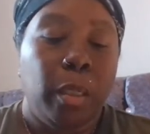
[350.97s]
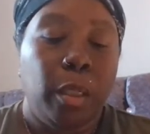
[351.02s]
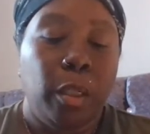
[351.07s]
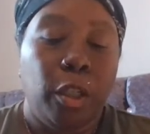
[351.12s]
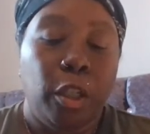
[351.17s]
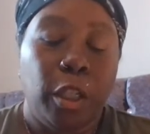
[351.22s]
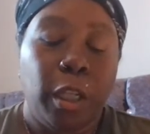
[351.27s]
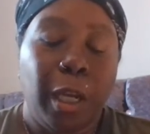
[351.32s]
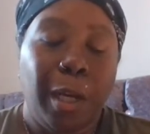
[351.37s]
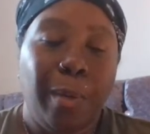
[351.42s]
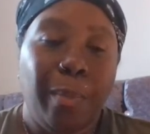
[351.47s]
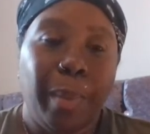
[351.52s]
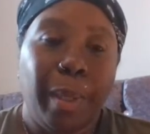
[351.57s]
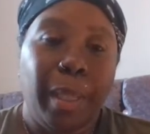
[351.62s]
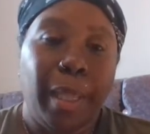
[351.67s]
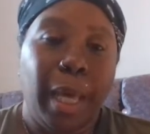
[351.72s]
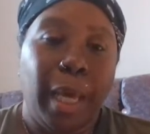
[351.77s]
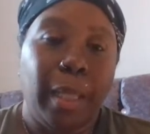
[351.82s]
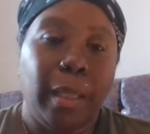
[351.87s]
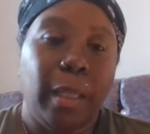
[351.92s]
She used to tell
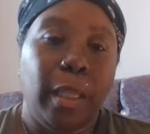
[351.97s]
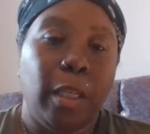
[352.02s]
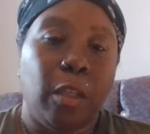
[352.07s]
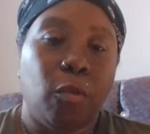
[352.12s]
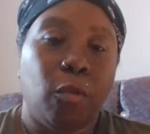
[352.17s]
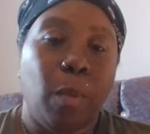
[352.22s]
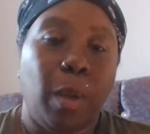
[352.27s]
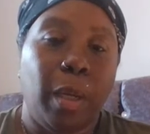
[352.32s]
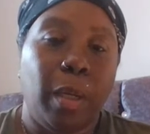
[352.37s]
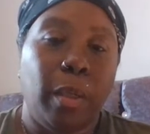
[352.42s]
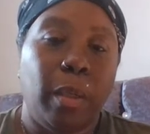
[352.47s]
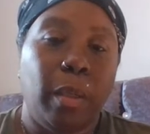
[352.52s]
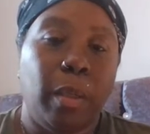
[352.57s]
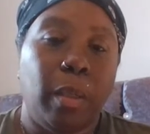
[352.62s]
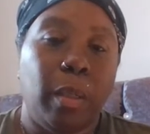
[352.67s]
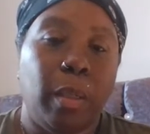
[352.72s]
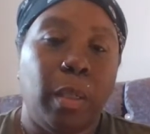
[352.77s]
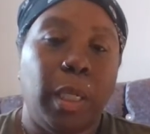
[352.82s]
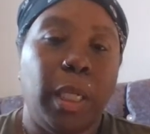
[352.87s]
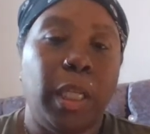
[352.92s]
me that this
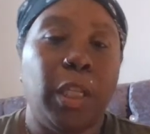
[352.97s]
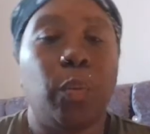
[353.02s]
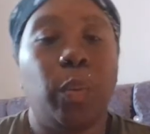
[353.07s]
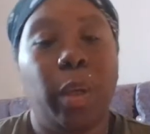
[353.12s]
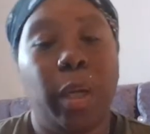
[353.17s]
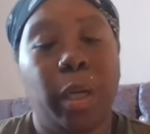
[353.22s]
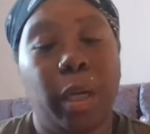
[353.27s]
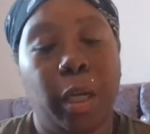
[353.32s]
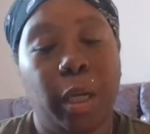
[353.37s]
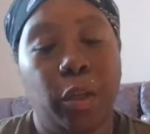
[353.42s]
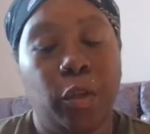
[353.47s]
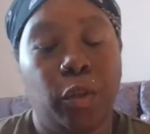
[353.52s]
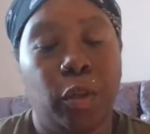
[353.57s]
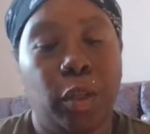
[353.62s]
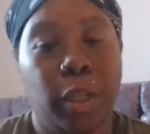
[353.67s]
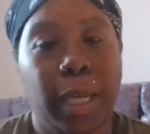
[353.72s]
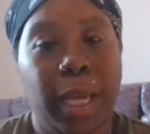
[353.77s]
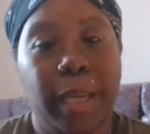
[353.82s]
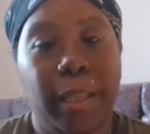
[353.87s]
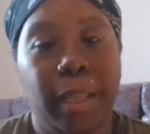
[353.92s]
worker used
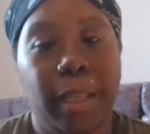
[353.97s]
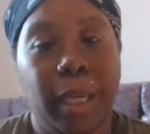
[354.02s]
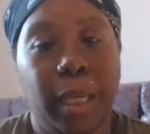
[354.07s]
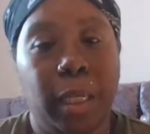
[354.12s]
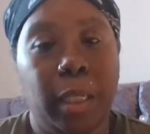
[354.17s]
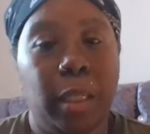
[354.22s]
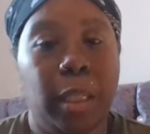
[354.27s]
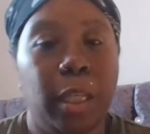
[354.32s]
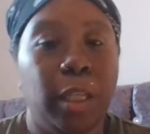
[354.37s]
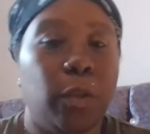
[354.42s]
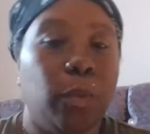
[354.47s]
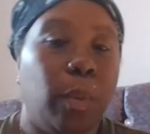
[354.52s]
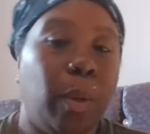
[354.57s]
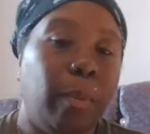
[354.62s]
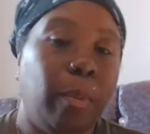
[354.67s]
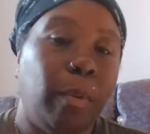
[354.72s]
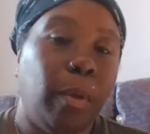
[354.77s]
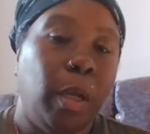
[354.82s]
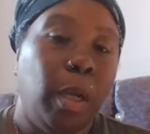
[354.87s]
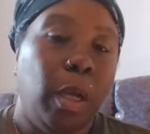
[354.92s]
to take this
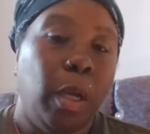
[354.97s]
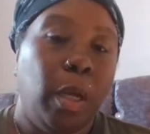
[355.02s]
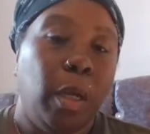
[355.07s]
one